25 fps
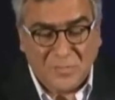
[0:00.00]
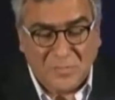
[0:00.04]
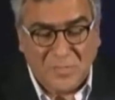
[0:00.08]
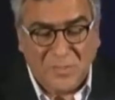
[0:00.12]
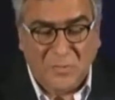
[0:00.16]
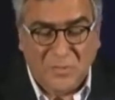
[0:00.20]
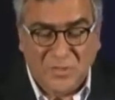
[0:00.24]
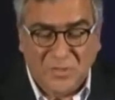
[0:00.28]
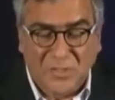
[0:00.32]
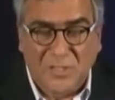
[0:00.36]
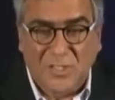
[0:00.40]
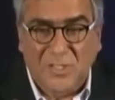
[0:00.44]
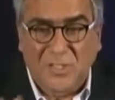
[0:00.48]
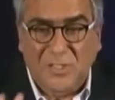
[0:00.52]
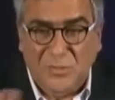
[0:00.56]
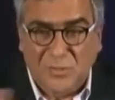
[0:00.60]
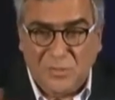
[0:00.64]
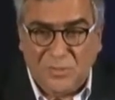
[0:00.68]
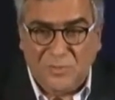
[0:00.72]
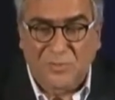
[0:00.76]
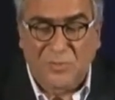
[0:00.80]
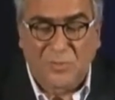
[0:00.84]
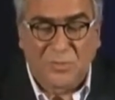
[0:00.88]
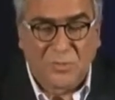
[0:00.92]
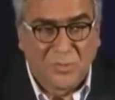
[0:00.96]
but we're saying
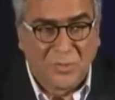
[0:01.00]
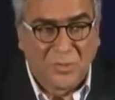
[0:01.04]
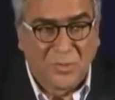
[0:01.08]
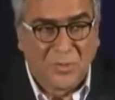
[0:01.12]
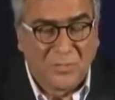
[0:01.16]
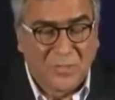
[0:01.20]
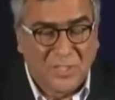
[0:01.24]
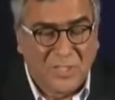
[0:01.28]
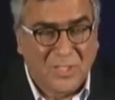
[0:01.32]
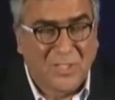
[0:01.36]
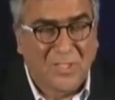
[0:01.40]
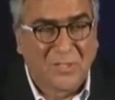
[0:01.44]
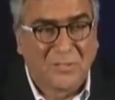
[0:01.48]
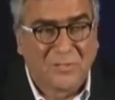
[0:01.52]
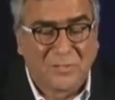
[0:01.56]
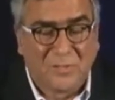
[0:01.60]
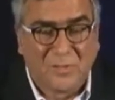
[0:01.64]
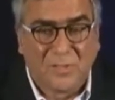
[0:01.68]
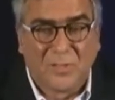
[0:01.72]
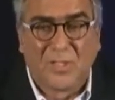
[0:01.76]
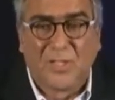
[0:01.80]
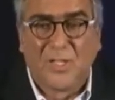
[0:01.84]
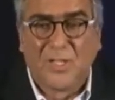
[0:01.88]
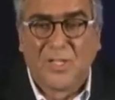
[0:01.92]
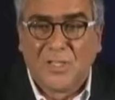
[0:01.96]
you have to be
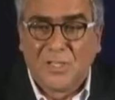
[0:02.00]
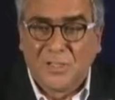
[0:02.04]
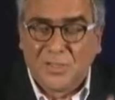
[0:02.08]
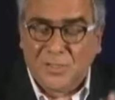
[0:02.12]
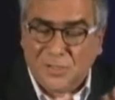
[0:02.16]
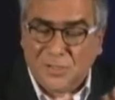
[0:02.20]
careful.